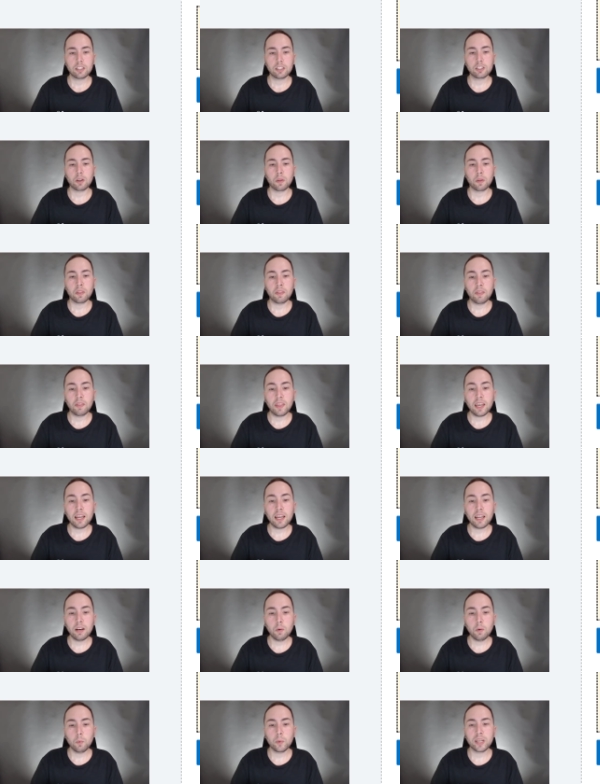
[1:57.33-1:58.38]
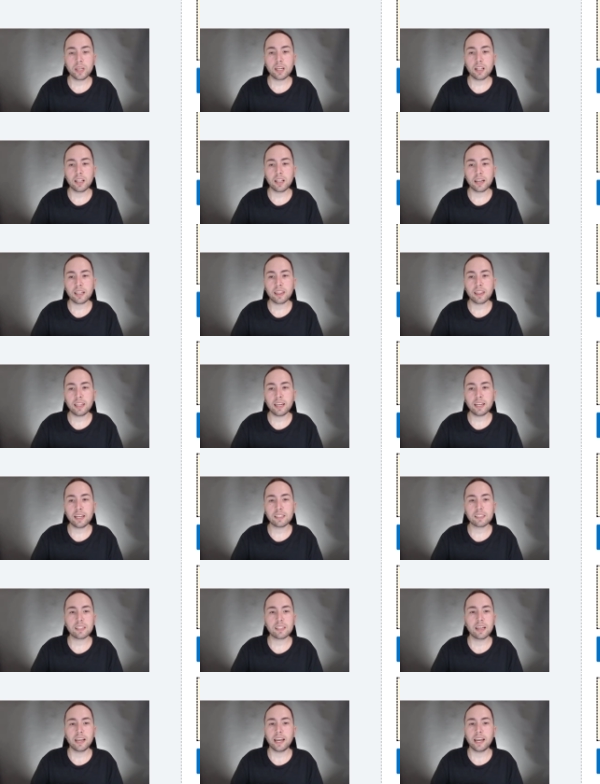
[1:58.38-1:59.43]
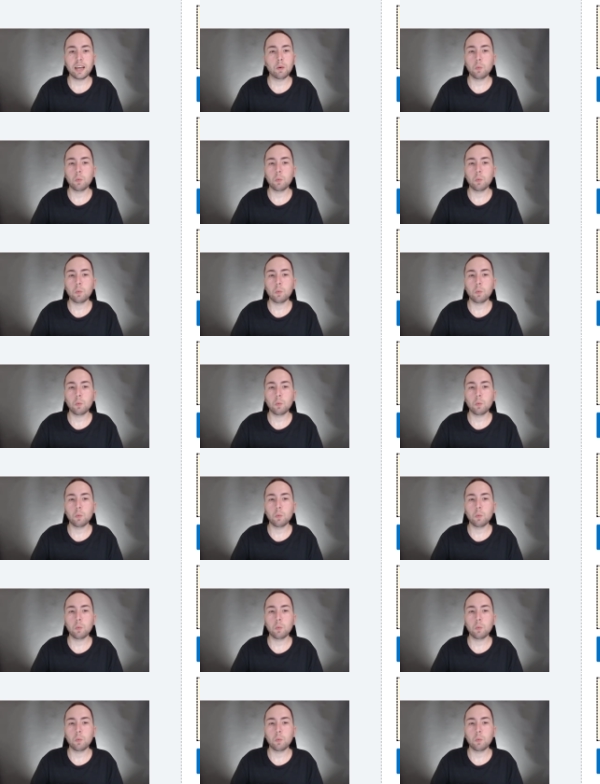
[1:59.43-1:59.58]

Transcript: So then we click this,